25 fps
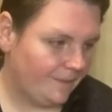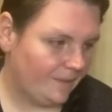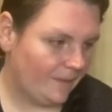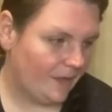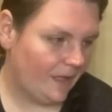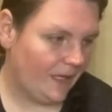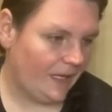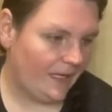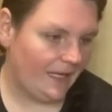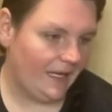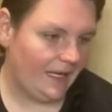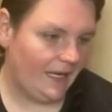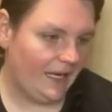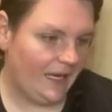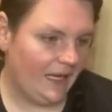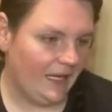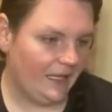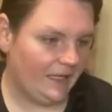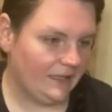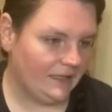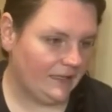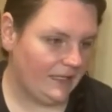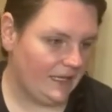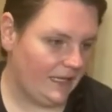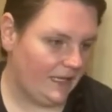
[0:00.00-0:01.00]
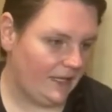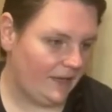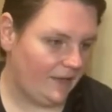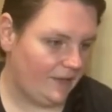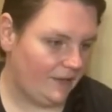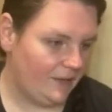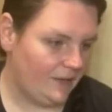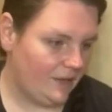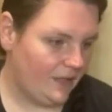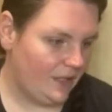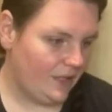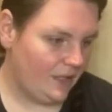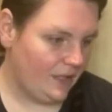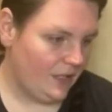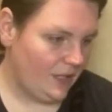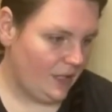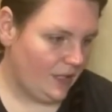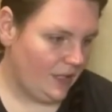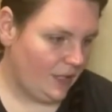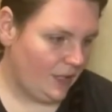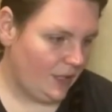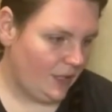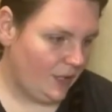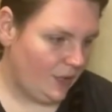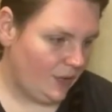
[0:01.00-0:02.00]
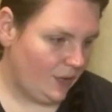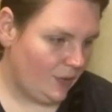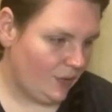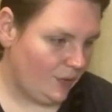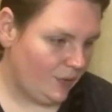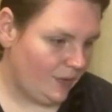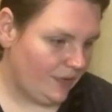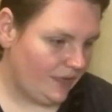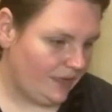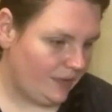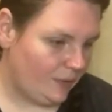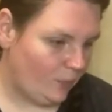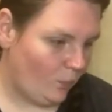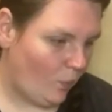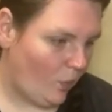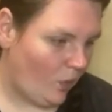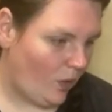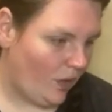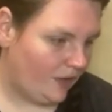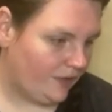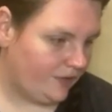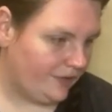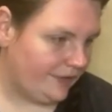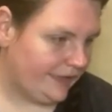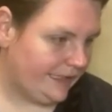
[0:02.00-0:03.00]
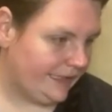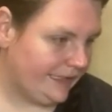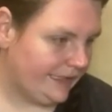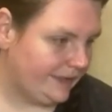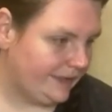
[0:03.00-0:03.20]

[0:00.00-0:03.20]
I cannot tell who is watching.